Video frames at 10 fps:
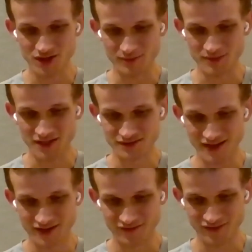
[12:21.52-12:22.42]
team did a
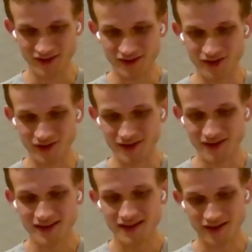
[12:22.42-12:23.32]
lot of like good
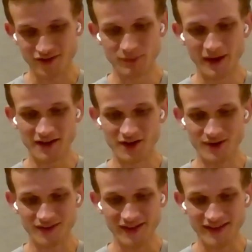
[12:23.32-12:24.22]
kind of
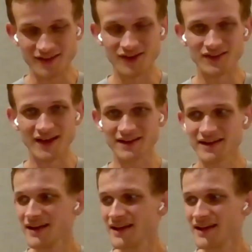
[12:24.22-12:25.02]
pioneering thinking on that.